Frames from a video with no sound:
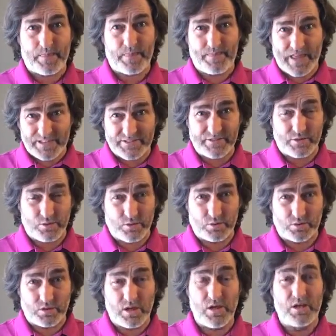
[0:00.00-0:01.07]
That's the
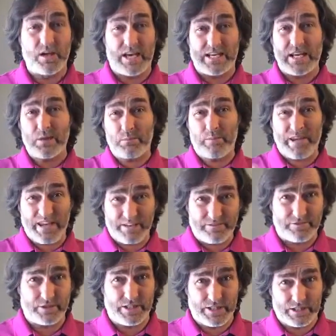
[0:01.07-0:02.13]
rule. And I'll pay
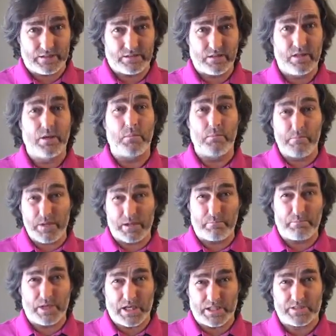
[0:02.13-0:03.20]
for it. Big
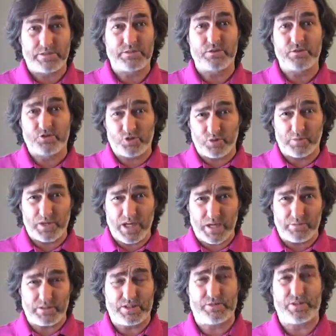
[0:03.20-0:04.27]
bucks. Super
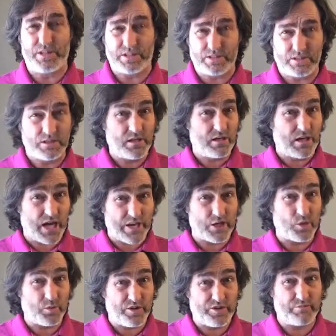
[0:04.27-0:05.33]
yummy treats. Are
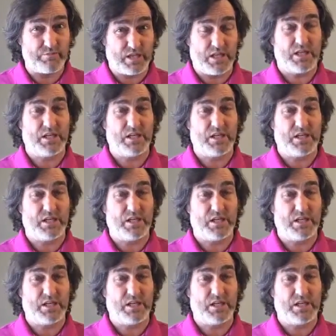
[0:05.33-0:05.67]
you with me?